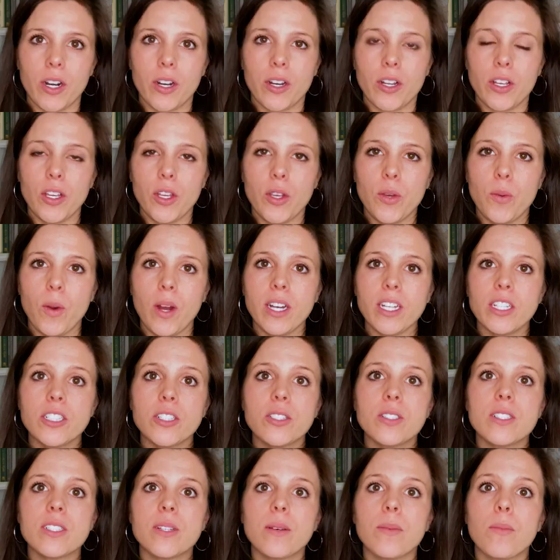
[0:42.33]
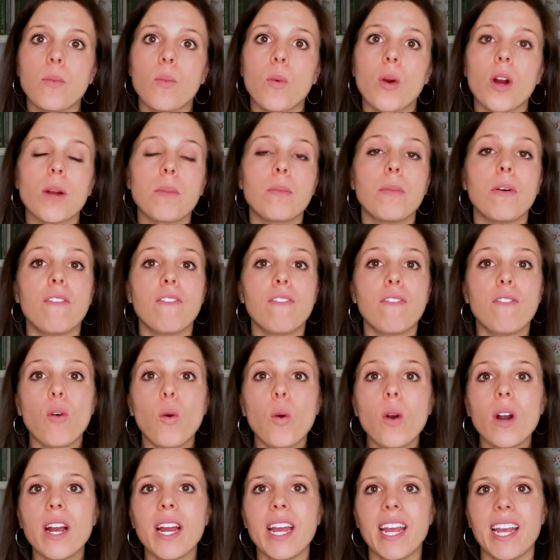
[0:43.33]
You want to do some work
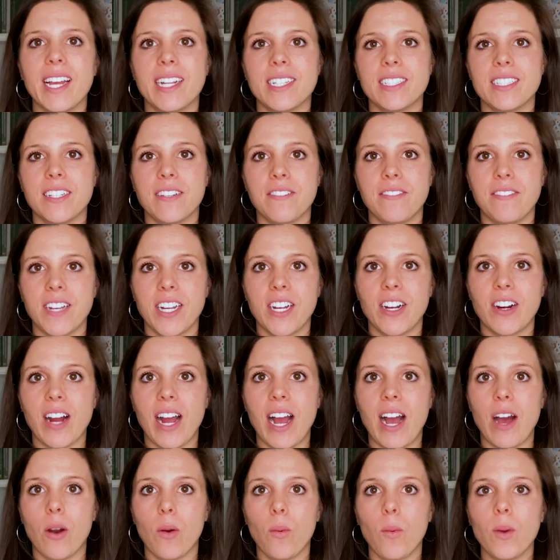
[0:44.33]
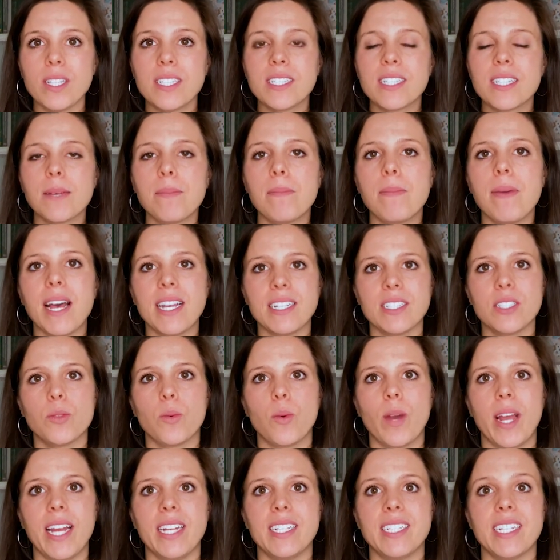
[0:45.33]
beforehand to figure out what's the best
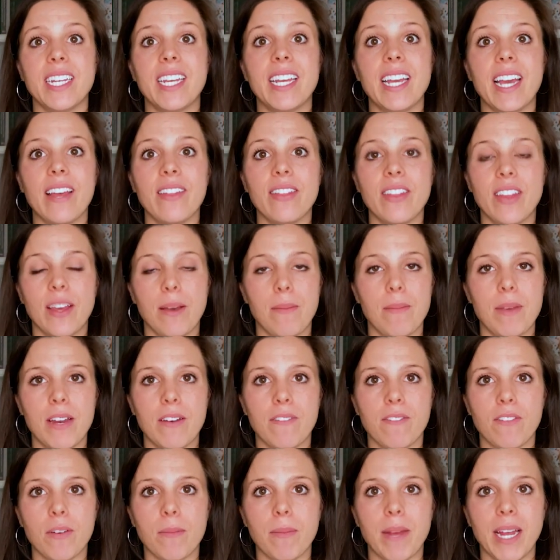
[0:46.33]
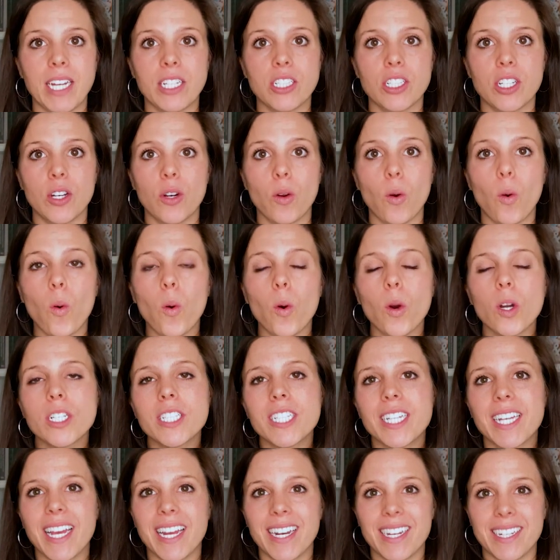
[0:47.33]
way to get them information or
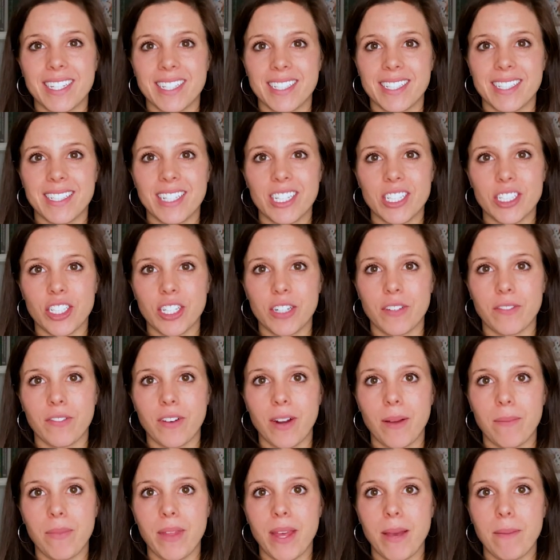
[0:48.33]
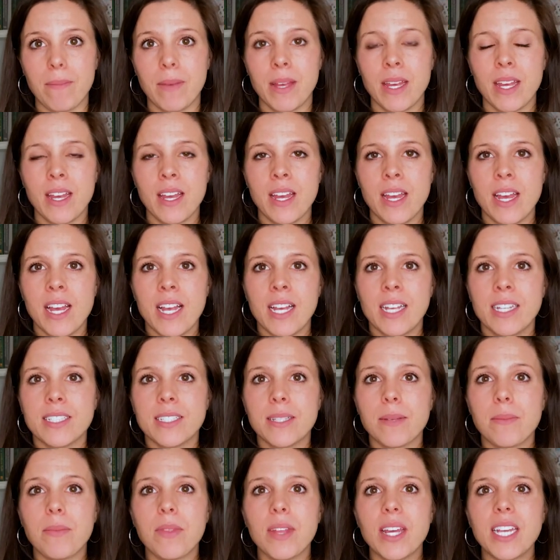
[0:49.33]
to get a decision from them.
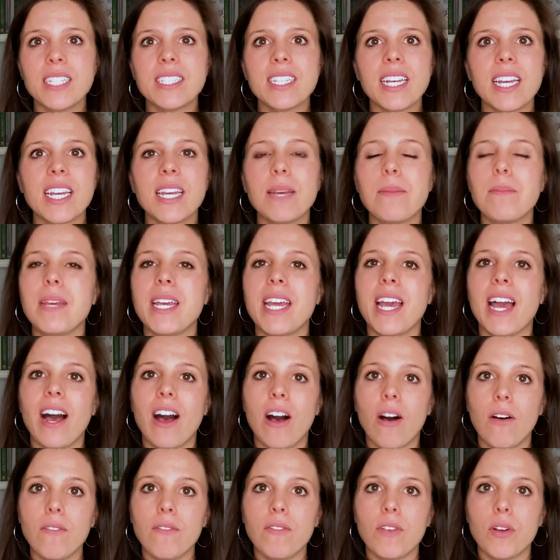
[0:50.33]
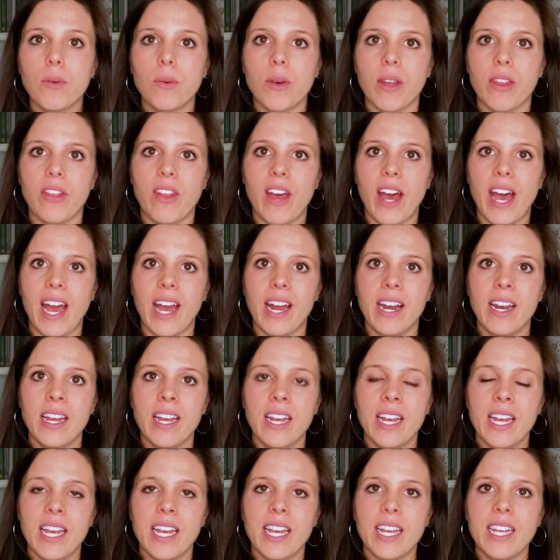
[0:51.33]
Some things that can be helpful with that
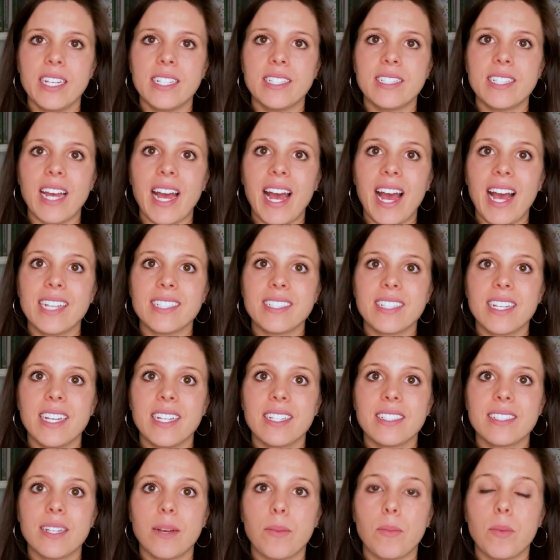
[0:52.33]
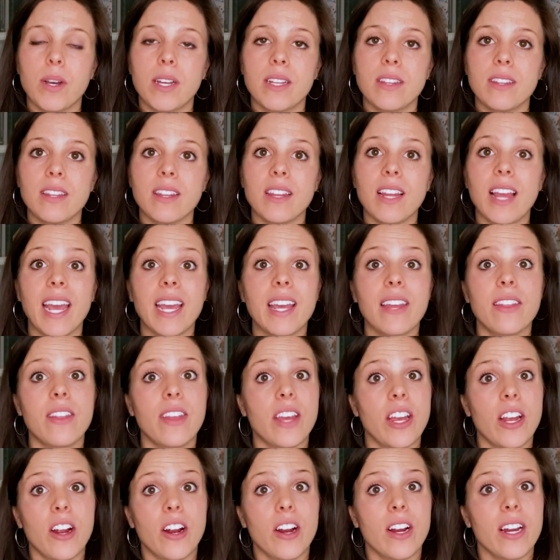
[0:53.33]
is asking someone like
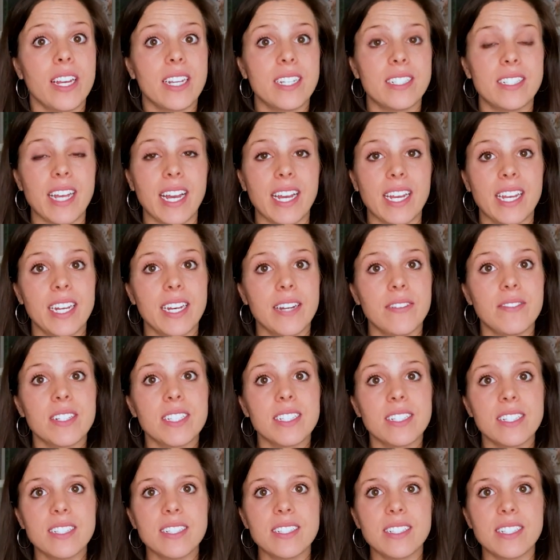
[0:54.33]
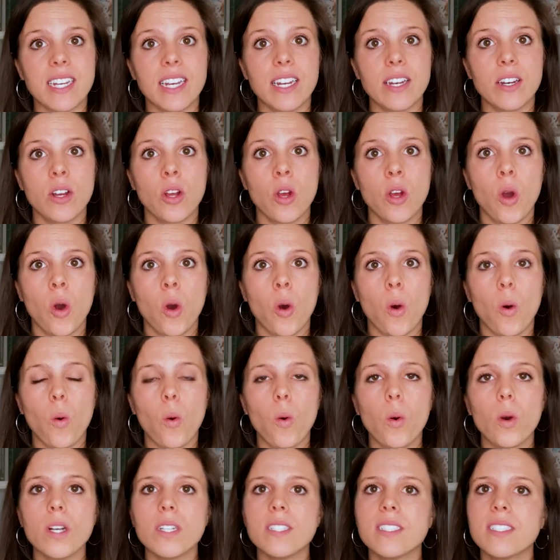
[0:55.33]
their executive assistant
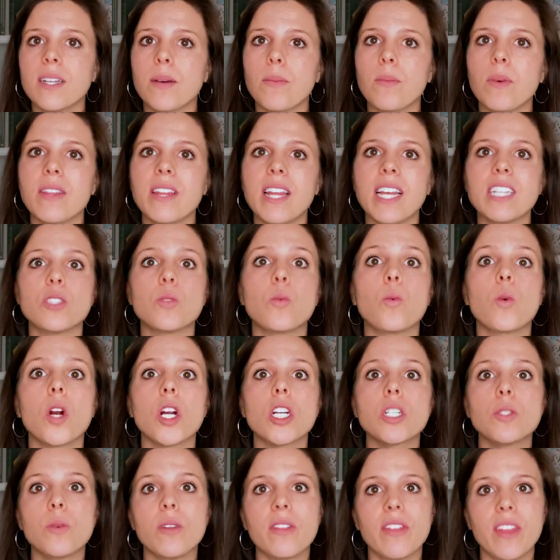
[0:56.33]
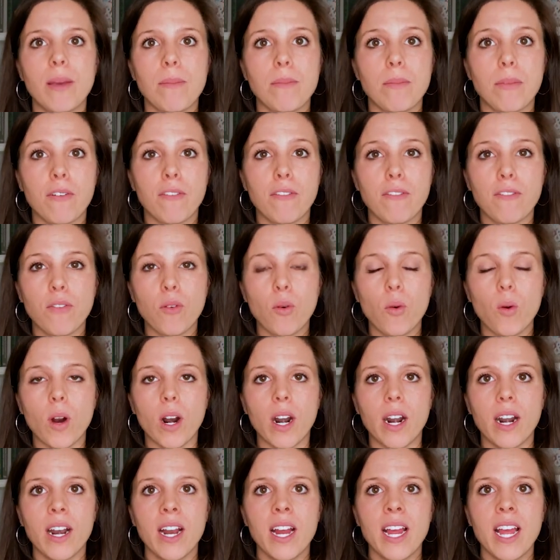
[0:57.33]
or someone that's worked with them
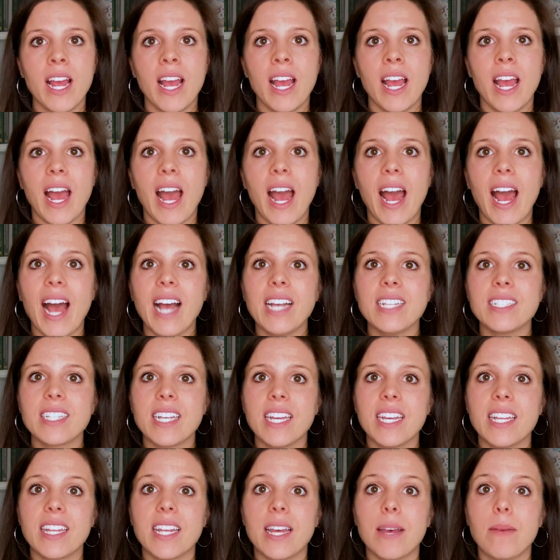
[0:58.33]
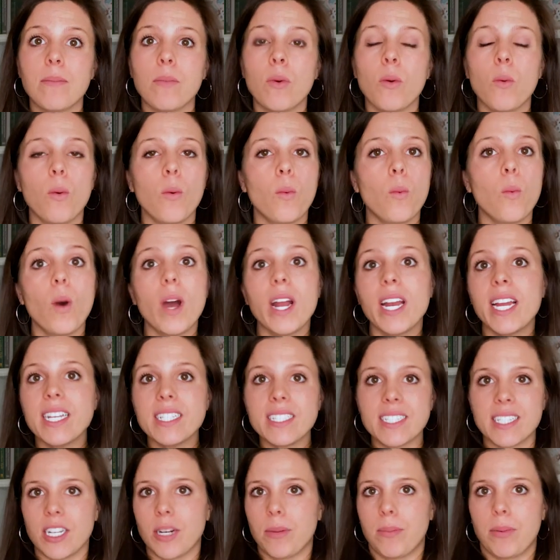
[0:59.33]
before, asking them what is
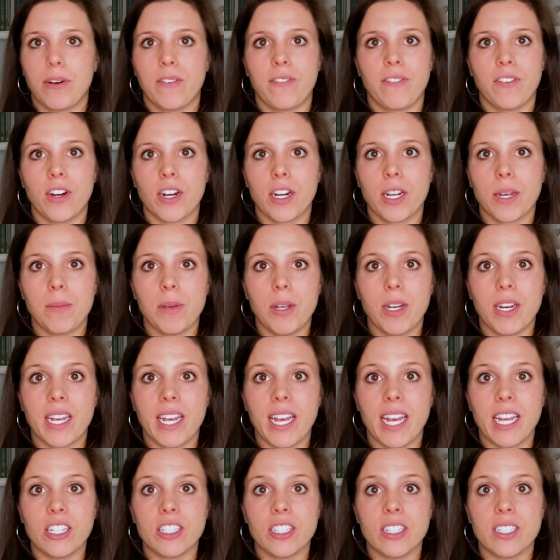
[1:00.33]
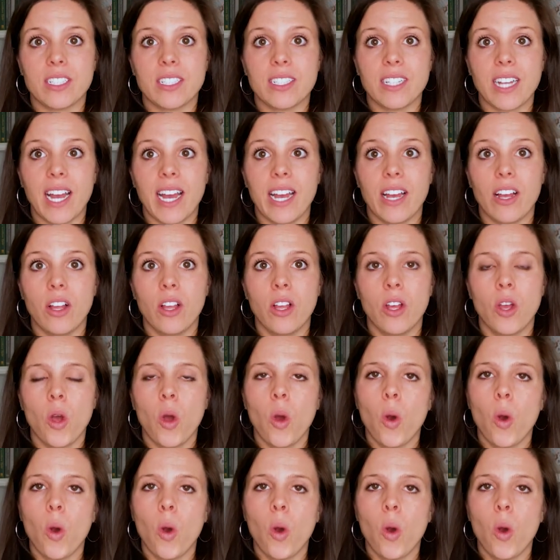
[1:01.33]
their preferred communication style?